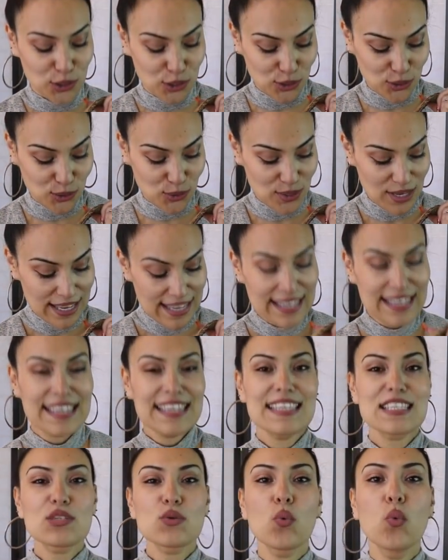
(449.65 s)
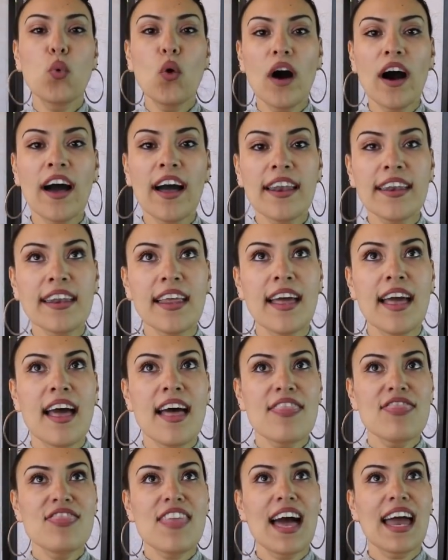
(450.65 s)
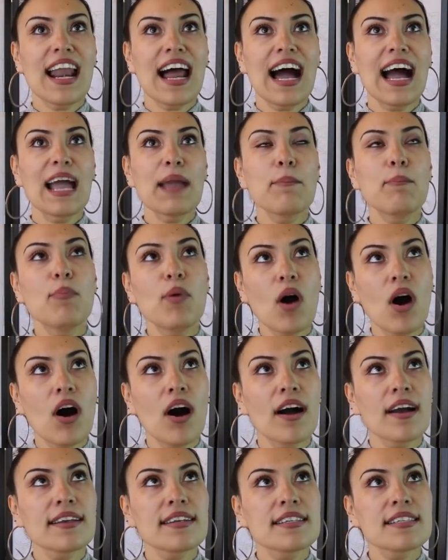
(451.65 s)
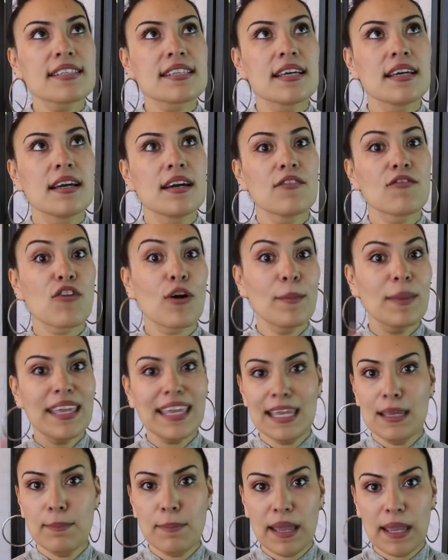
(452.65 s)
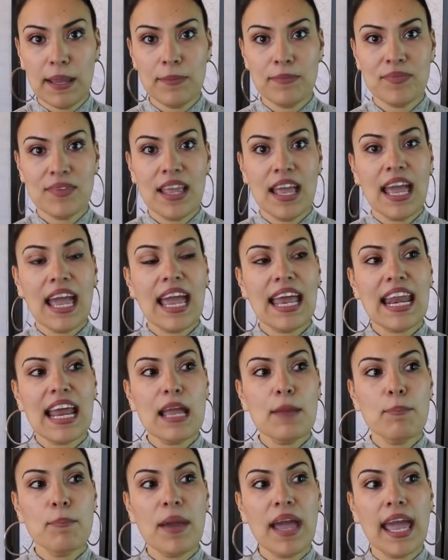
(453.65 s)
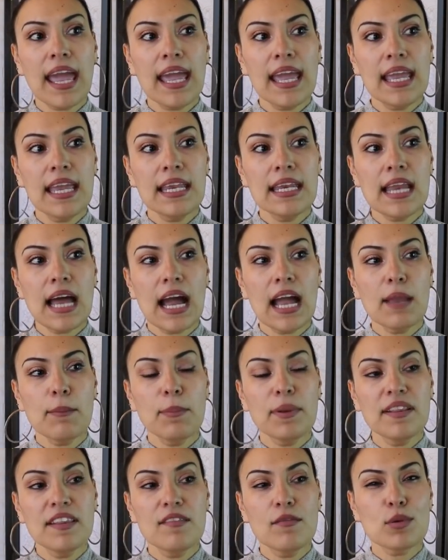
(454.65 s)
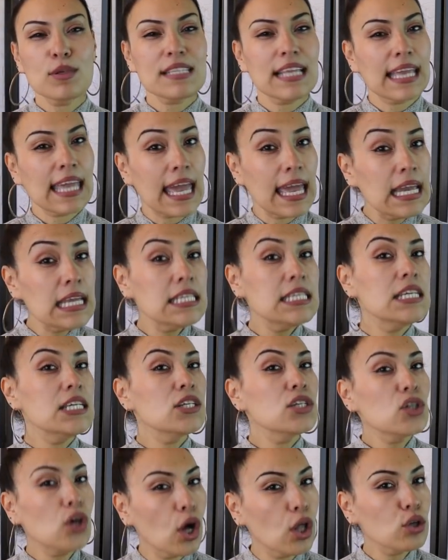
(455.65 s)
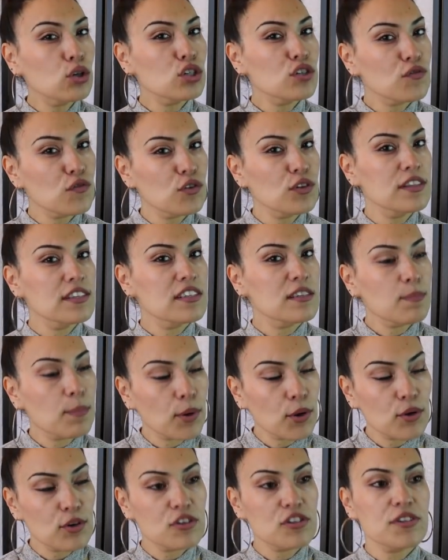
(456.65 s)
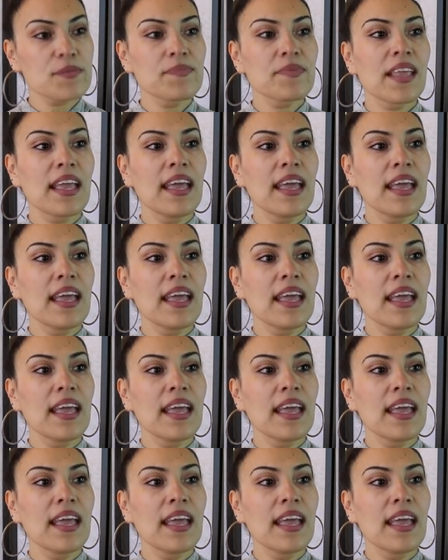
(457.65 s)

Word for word: you is one that I bought from eBay. And I paid, I believe it was like eighteen dollars for this purse.